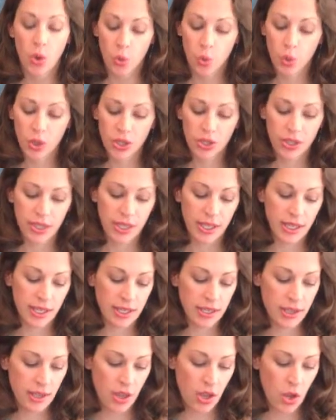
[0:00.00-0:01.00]
We'll need
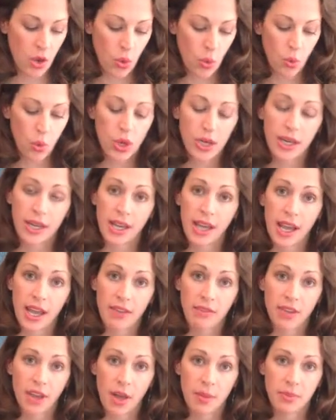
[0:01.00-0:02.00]

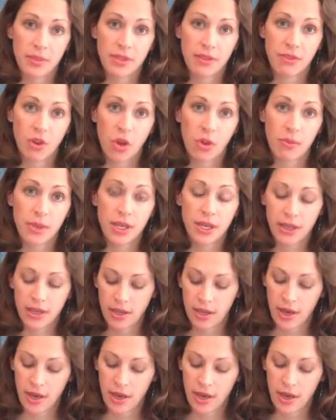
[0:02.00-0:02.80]
1.5 cups of almond,